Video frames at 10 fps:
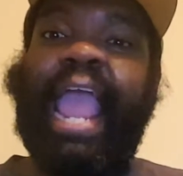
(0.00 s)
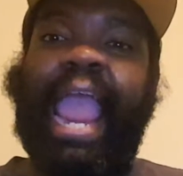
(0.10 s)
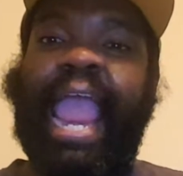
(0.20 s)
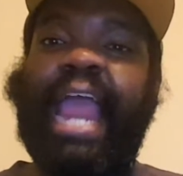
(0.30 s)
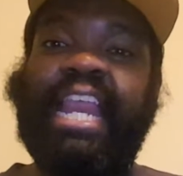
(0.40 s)

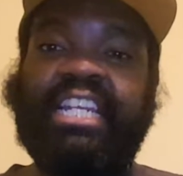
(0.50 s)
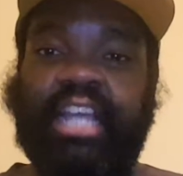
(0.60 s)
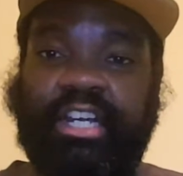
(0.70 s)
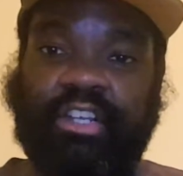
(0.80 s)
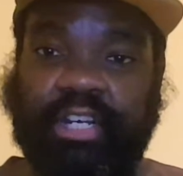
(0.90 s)
And he's
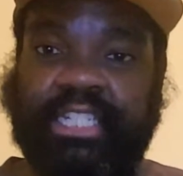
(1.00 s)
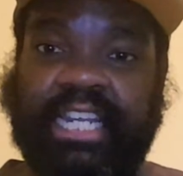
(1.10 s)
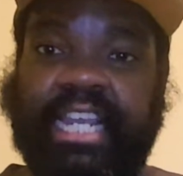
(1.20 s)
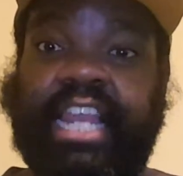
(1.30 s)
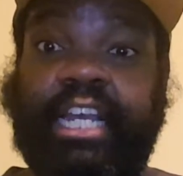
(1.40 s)
on a good
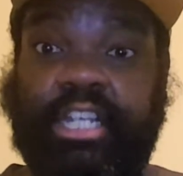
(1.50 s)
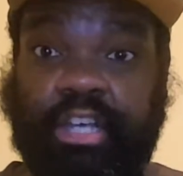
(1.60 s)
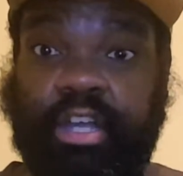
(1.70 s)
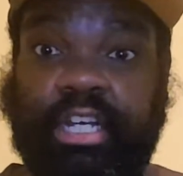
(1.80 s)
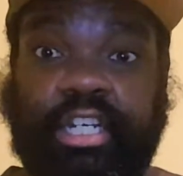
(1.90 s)
team that
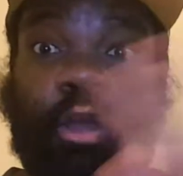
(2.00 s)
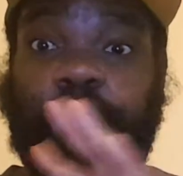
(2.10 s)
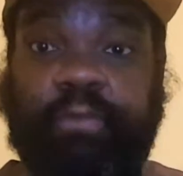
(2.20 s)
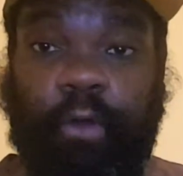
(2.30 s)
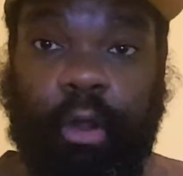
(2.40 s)
could
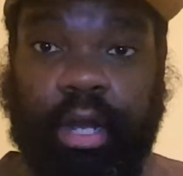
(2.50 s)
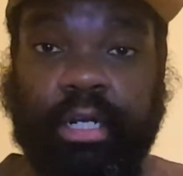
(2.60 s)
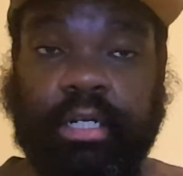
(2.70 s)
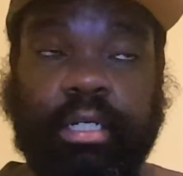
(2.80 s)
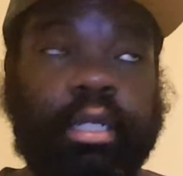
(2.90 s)
go far.
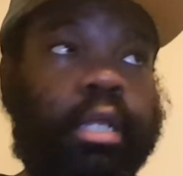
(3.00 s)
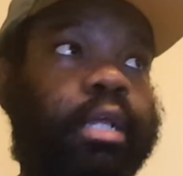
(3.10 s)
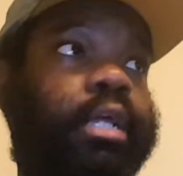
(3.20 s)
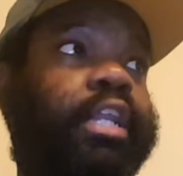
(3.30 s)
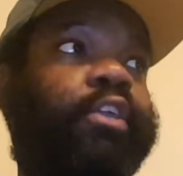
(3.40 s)

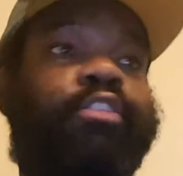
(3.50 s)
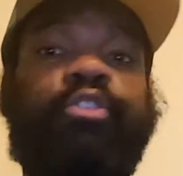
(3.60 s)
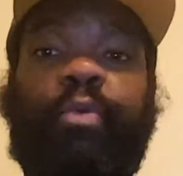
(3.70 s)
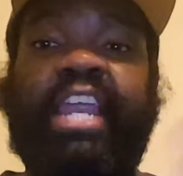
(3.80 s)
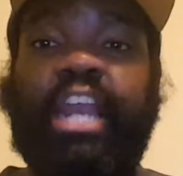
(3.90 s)
They're
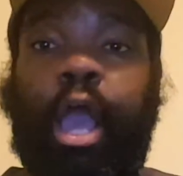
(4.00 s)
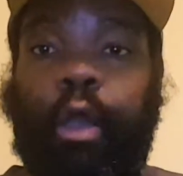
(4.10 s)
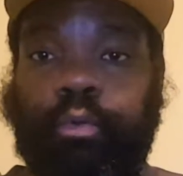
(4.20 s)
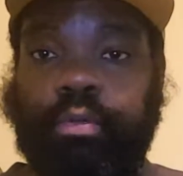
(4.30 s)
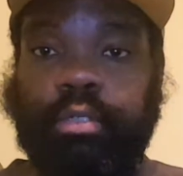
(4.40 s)
3-0.